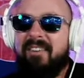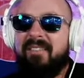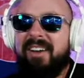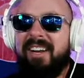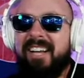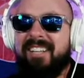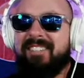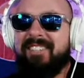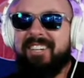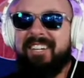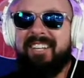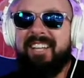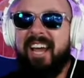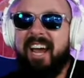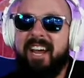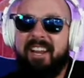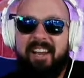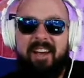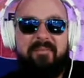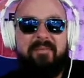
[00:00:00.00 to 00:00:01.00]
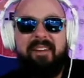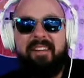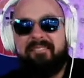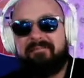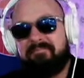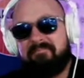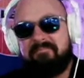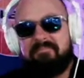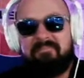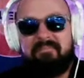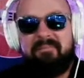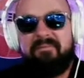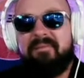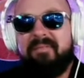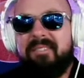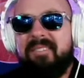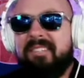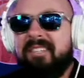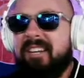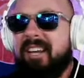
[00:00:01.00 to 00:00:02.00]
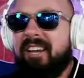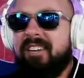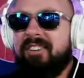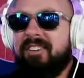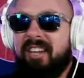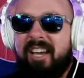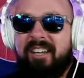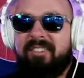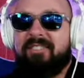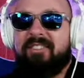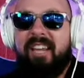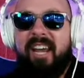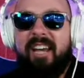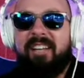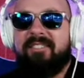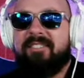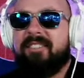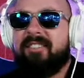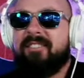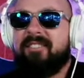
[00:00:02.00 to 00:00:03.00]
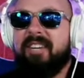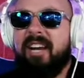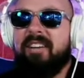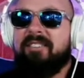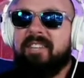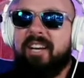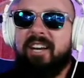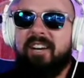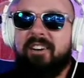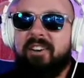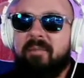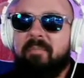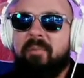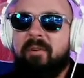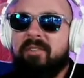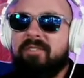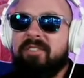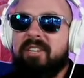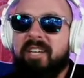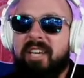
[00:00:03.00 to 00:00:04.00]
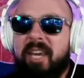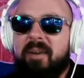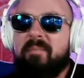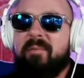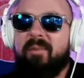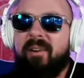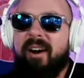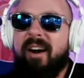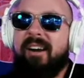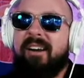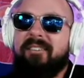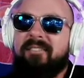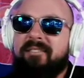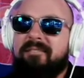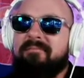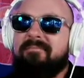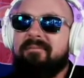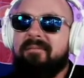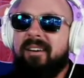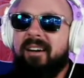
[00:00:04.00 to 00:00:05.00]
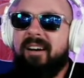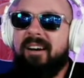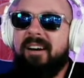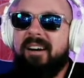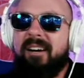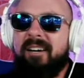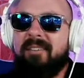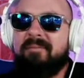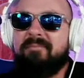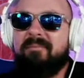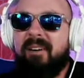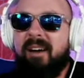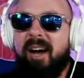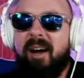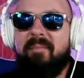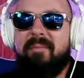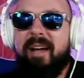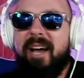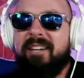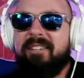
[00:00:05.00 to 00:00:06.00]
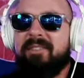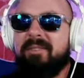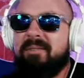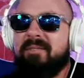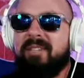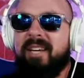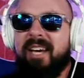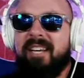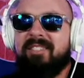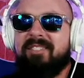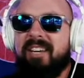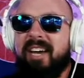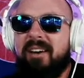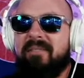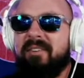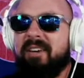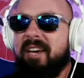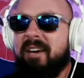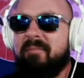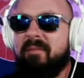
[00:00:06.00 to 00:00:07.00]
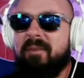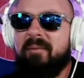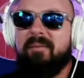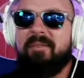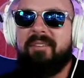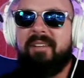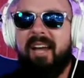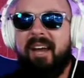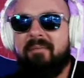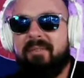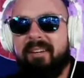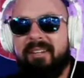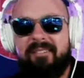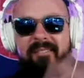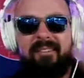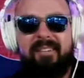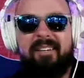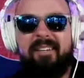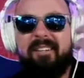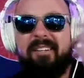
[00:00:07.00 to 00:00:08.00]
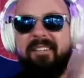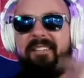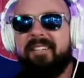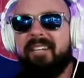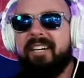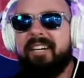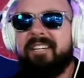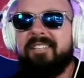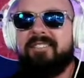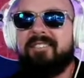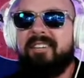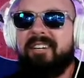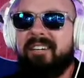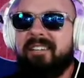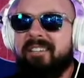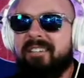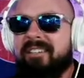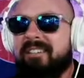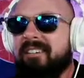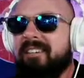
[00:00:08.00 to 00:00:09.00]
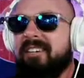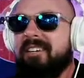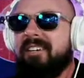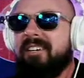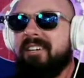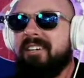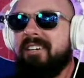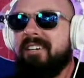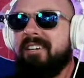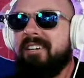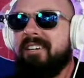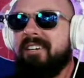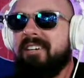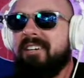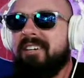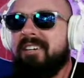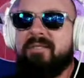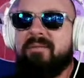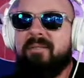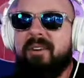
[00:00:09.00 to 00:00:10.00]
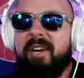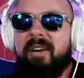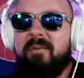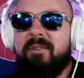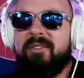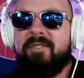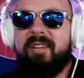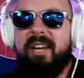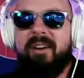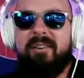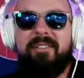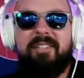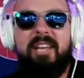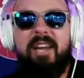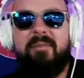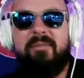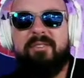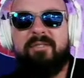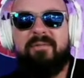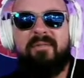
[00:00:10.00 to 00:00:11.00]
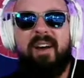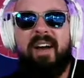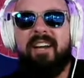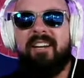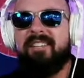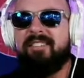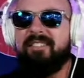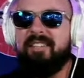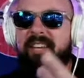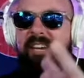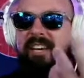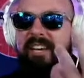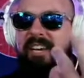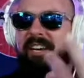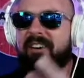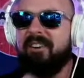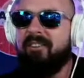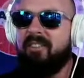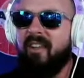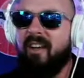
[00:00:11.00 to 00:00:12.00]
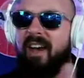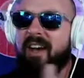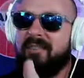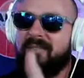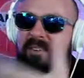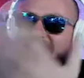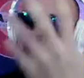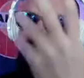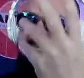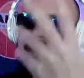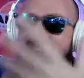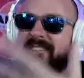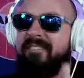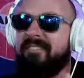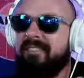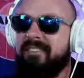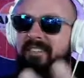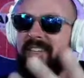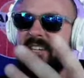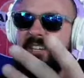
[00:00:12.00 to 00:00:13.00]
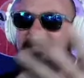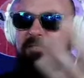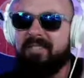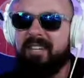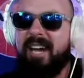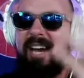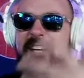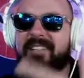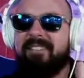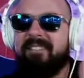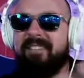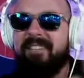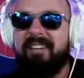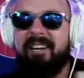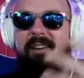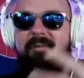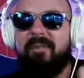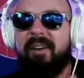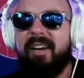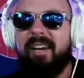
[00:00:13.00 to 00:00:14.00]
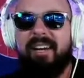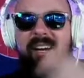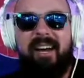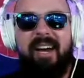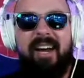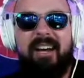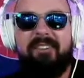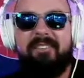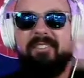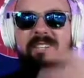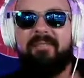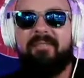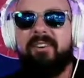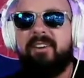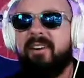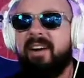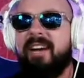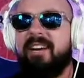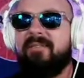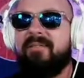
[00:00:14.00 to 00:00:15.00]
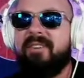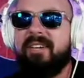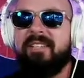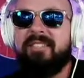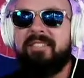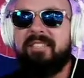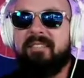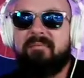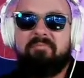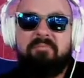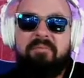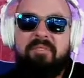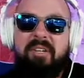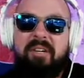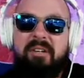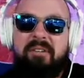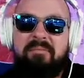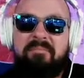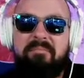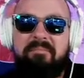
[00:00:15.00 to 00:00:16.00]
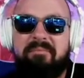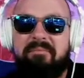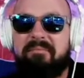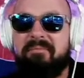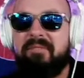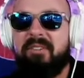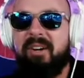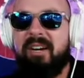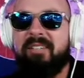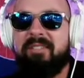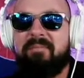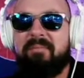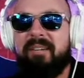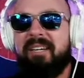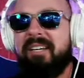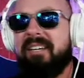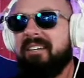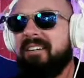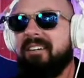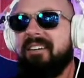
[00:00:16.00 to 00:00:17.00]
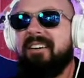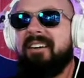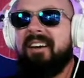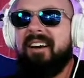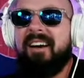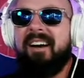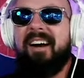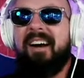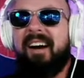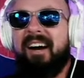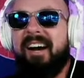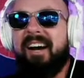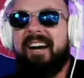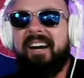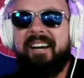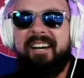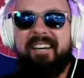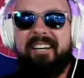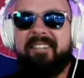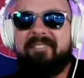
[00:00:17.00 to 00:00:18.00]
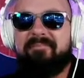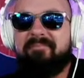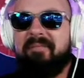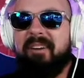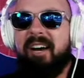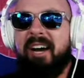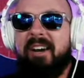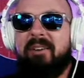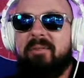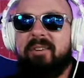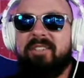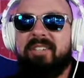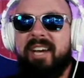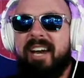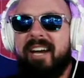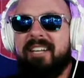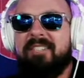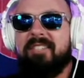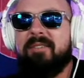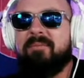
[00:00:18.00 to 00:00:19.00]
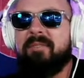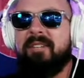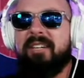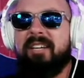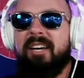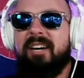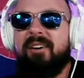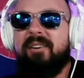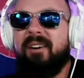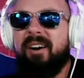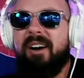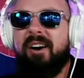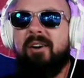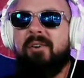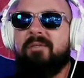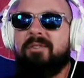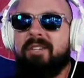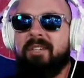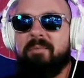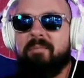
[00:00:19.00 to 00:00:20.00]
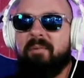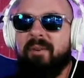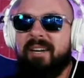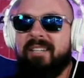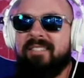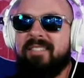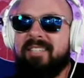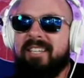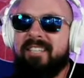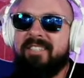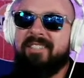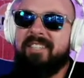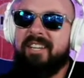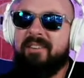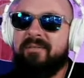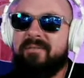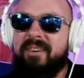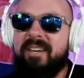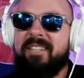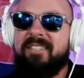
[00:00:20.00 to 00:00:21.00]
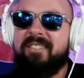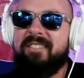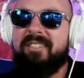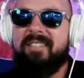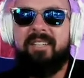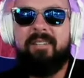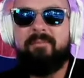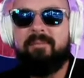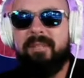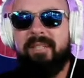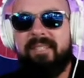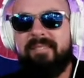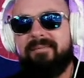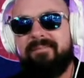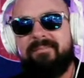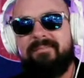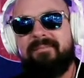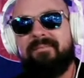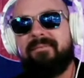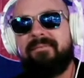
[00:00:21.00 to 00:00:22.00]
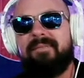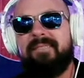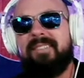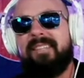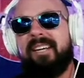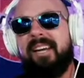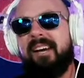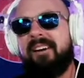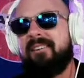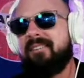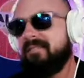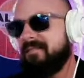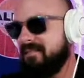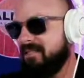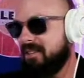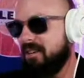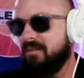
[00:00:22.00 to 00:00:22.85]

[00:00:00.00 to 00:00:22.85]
Well, I mean, that's good. I mean, it sounds like a good person to keep around. I'm not too tech savvy. I mean, look at this. The show was everything was fine until I hit go live and then the chats, and I'm like, I don't even know how to fix it. So trust me, I wish I had someone to go, oh, just press this and it fixes it. But yeah.